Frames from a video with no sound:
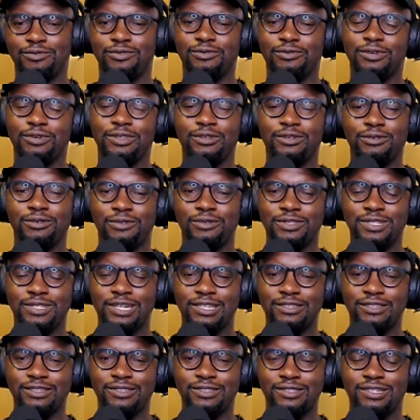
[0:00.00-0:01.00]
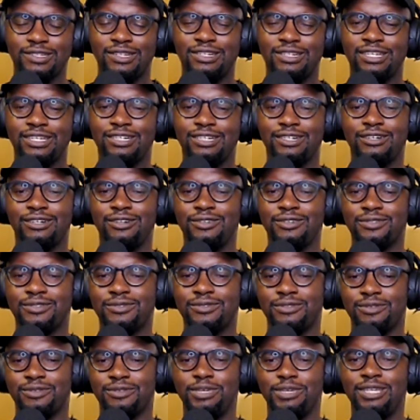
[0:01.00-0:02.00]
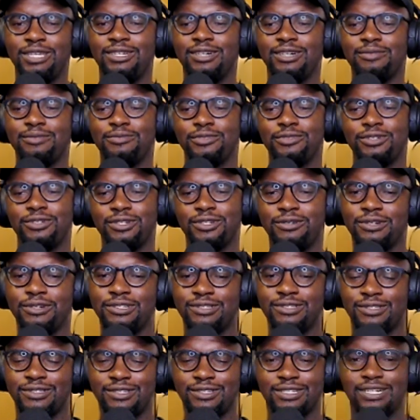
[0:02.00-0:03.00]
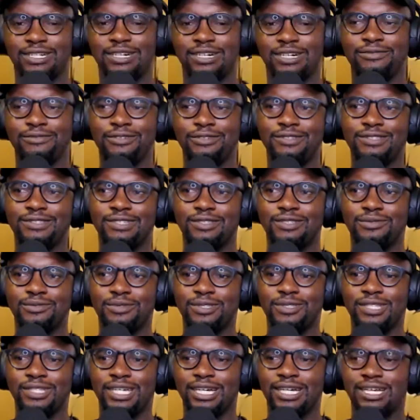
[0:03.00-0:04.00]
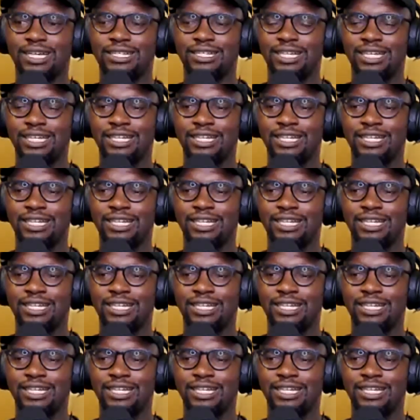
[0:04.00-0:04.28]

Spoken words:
whether it was like the Sunday calls or the meetup or going to the conferences, was that